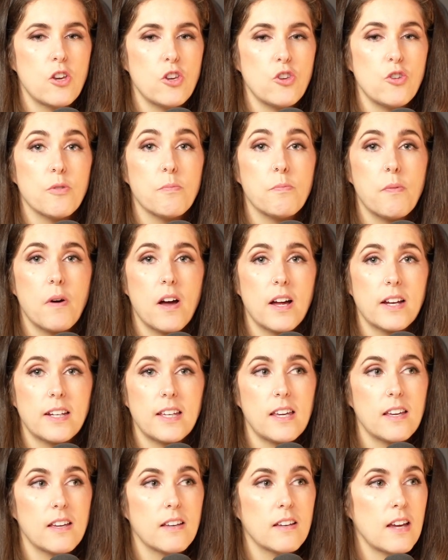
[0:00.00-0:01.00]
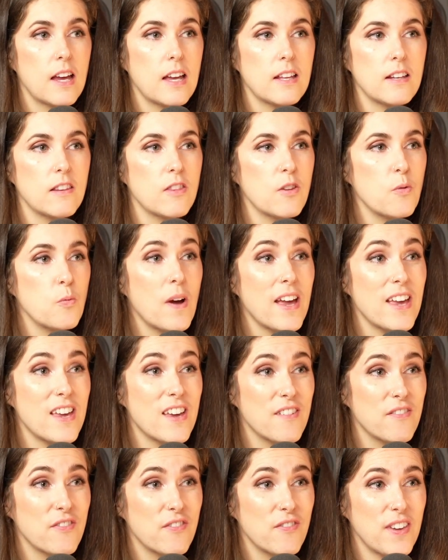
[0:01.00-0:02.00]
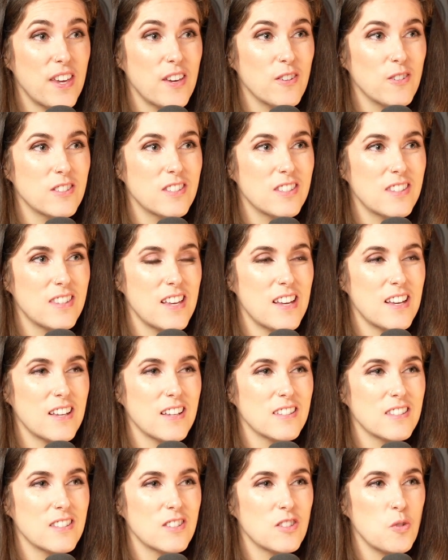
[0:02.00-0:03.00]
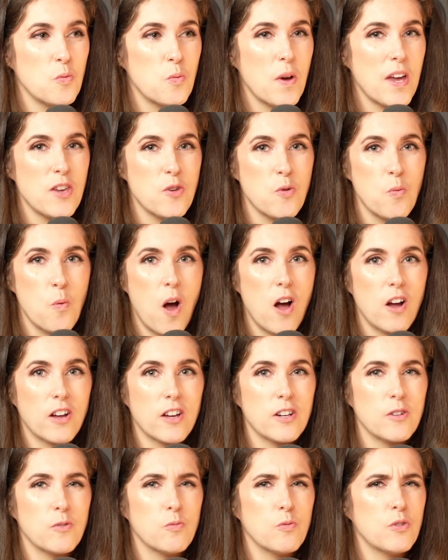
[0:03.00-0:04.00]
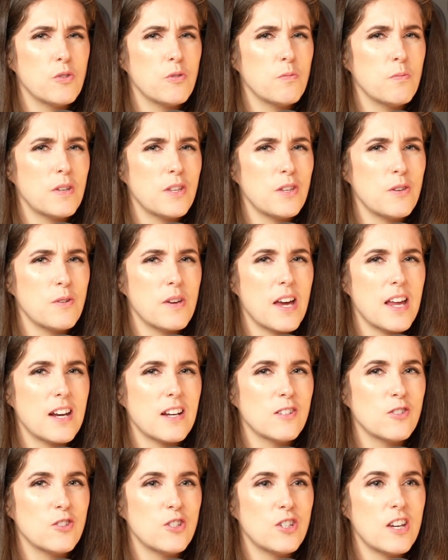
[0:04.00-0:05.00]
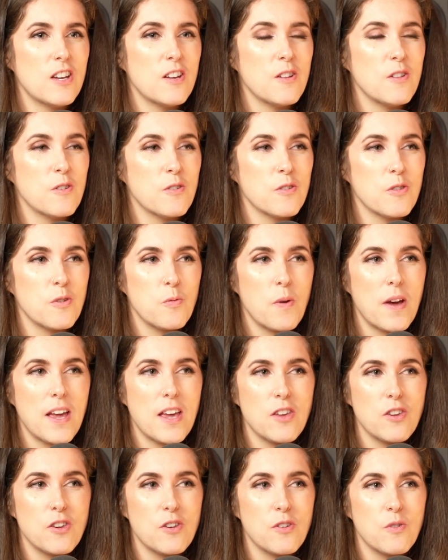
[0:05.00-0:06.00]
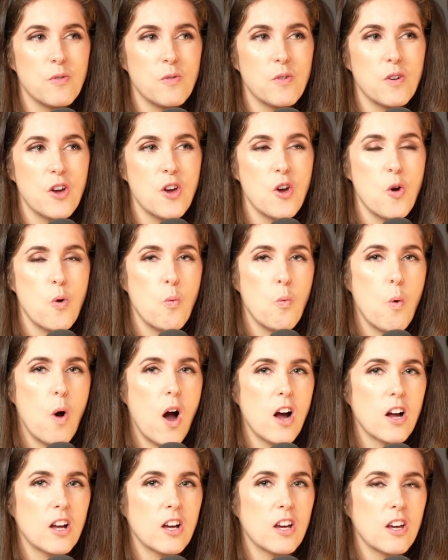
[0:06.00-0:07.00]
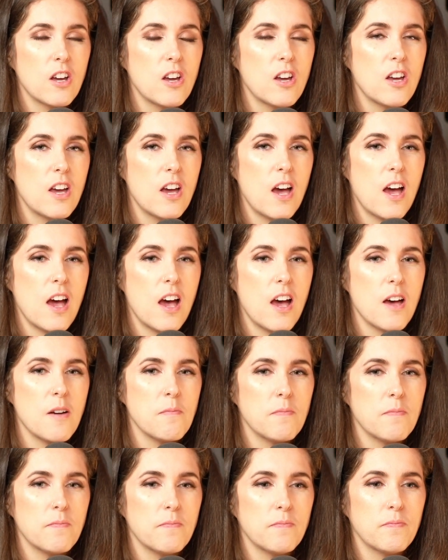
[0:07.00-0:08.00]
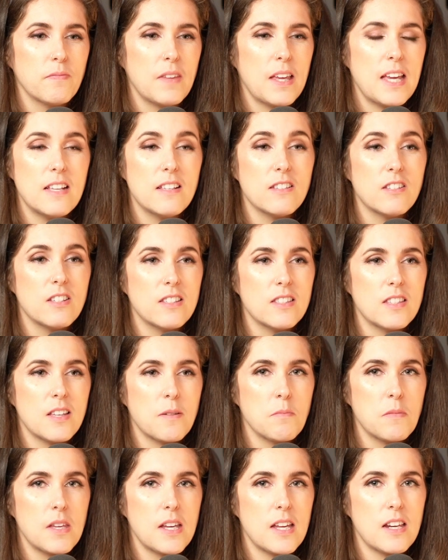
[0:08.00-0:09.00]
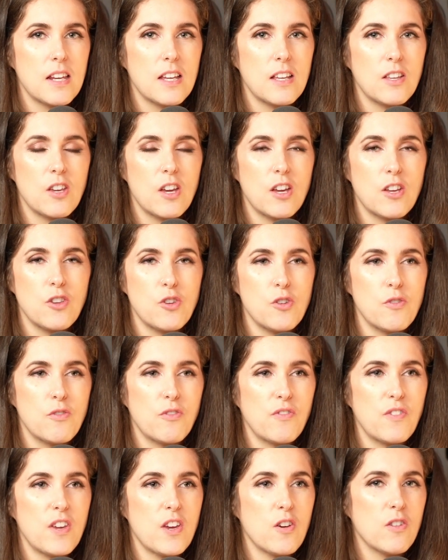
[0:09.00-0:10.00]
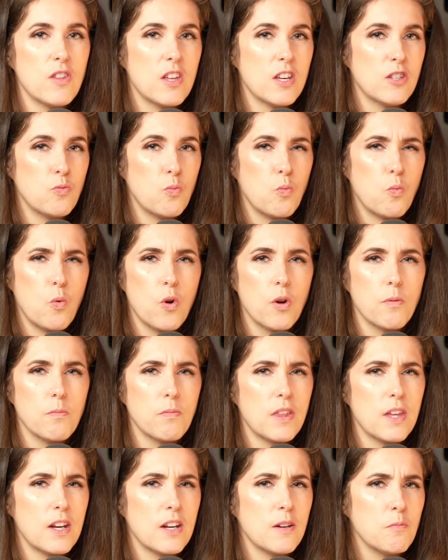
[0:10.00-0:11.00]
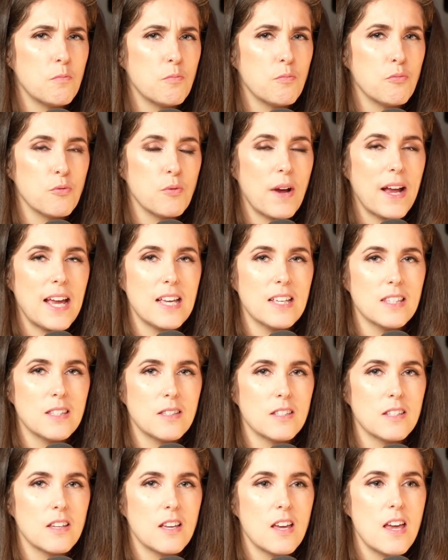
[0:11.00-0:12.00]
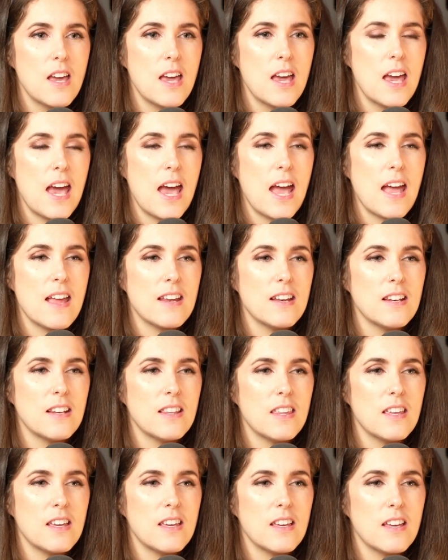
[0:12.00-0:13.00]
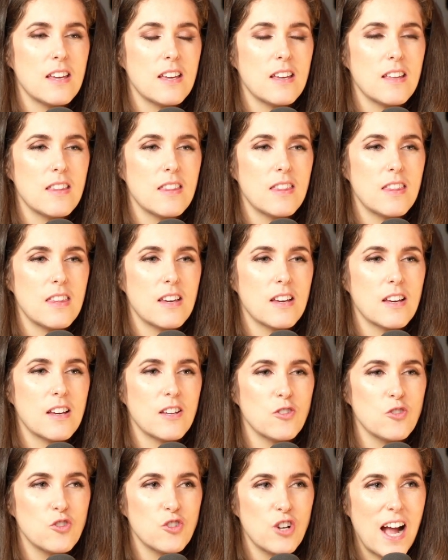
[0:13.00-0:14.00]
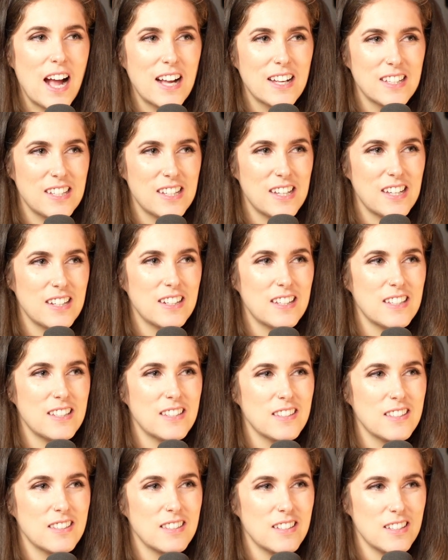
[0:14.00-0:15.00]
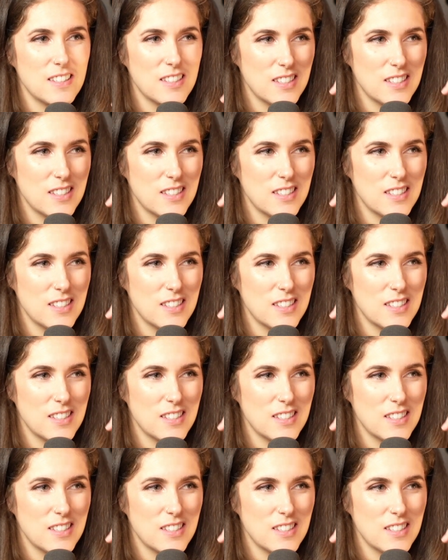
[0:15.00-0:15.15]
your body and the way it feels things, the way you walk in a room and you get a chill, or the way you walk into something and you feel this warmth and embrace. And the contracting is